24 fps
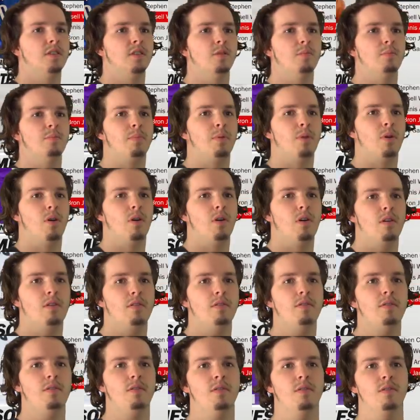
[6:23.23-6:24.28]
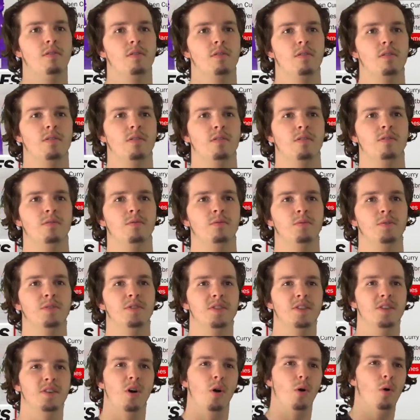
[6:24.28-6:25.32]
LeBron was
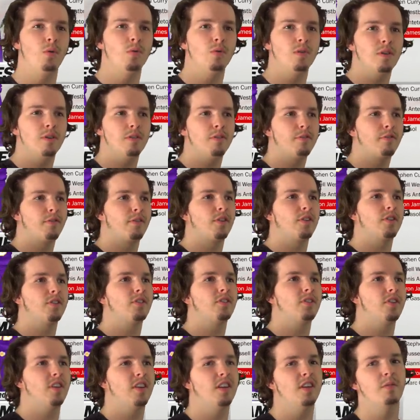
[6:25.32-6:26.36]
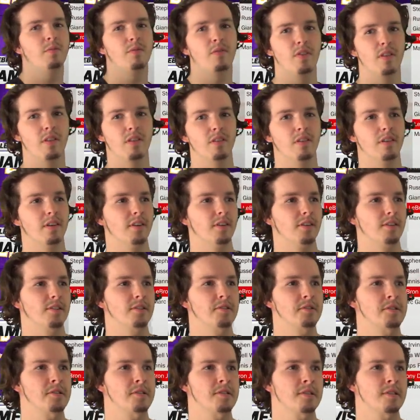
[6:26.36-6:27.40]
the only first team for the
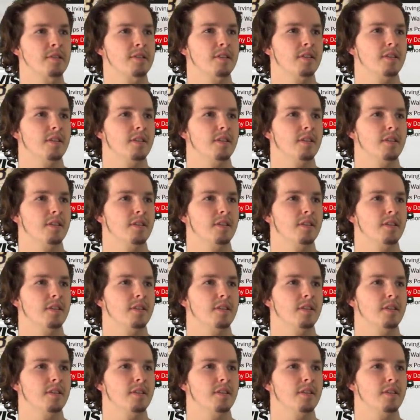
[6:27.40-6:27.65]
Lakers.